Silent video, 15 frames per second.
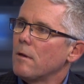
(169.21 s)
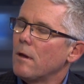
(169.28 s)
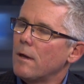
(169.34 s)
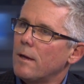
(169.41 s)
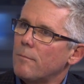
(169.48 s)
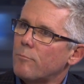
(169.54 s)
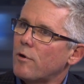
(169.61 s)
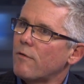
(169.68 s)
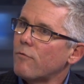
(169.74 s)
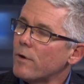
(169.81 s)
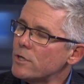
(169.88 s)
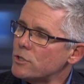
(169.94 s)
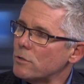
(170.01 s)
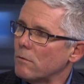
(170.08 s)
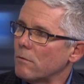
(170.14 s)
uh,
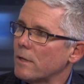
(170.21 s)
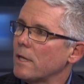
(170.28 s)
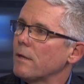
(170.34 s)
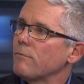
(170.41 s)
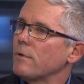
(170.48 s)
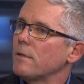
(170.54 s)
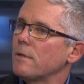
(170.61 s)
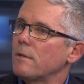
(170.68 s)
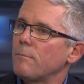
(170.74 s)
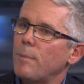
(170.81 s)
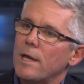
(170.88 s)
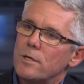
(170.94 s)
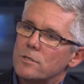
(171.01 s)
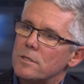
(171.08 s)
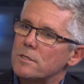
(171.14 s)
preferential given the
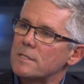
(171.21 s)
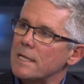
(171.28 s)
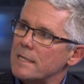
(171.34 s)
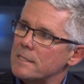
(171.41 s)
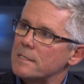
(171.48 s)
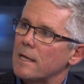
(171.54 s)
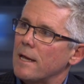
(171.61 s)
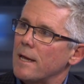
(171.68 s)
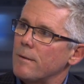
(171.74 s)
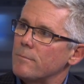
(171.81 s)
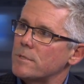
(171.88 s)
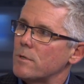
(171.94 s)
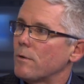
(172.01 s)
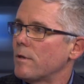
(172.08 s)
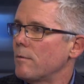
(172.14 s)
patient's
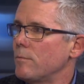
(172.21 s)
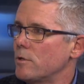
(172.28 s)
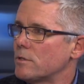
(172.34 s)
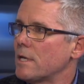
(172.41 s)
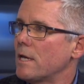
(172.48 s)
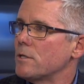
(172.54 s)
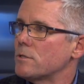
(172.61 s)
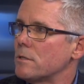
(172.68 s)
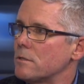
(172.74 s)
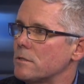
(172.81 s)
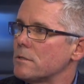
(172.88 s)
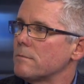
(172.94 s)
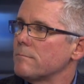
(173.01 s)
enzymes or their mutations.